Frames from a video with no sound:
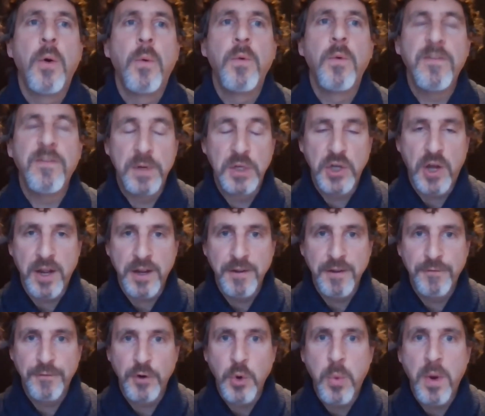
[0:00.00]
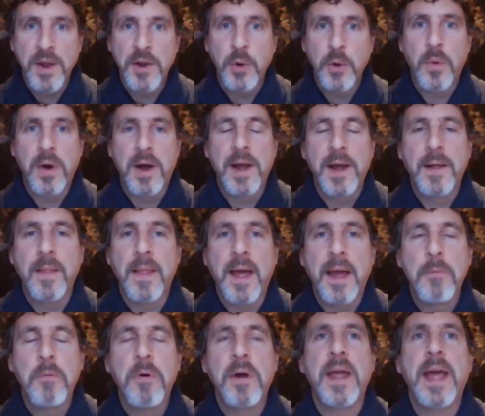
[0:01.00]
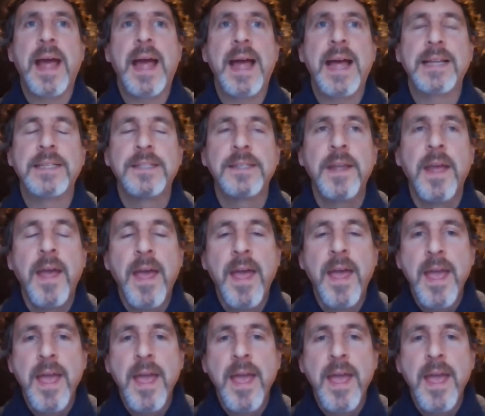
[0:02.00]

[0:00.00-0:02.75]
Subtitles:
We've been talking for quite a while. I want to ask